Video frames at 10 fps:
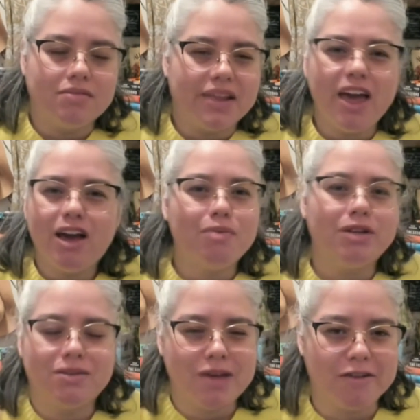he could have
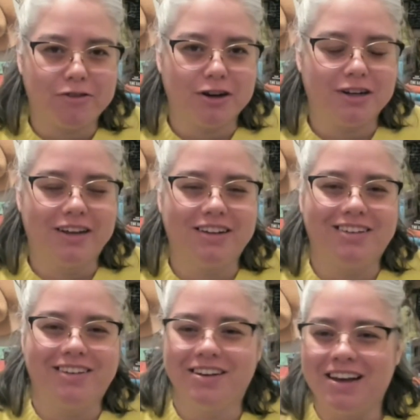put some effort
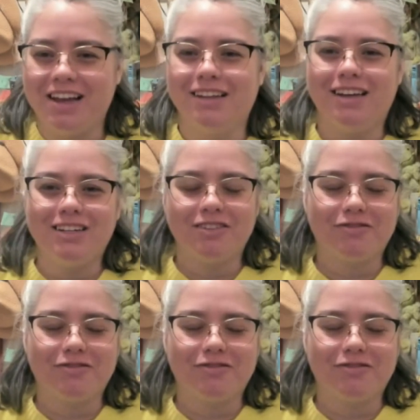into